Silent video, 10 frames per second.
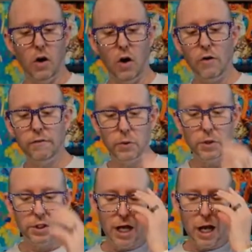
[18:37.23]
All
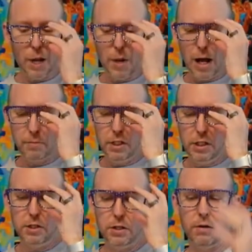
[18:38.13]
Florida Shop Hop
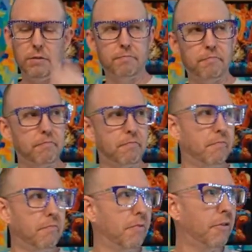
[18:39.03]
year
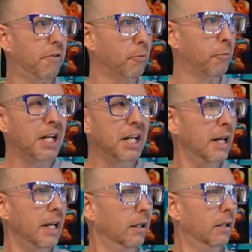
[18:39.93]

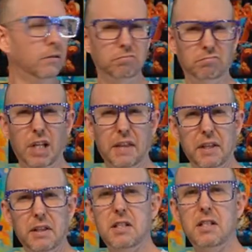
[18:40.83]
3.
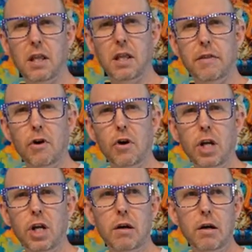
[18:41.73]
This is the 3rd
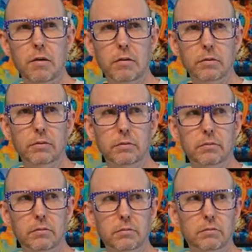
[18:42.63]
year.
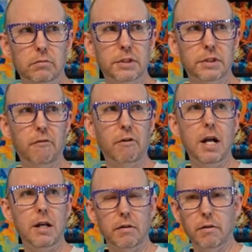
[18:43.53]
Is that
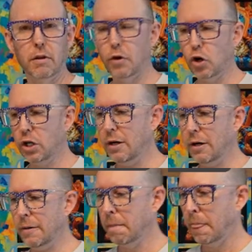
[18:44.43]
right? The 3rd
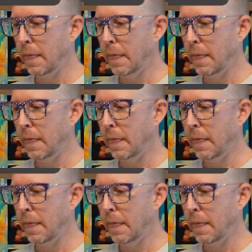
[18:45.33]
year.